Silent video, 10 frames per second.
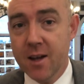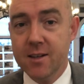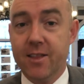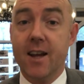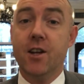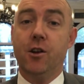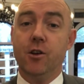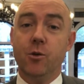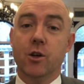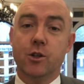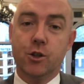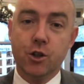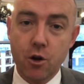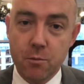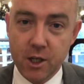Thank you
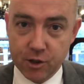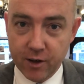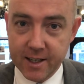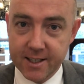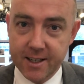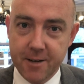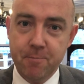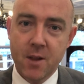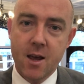so much for listening.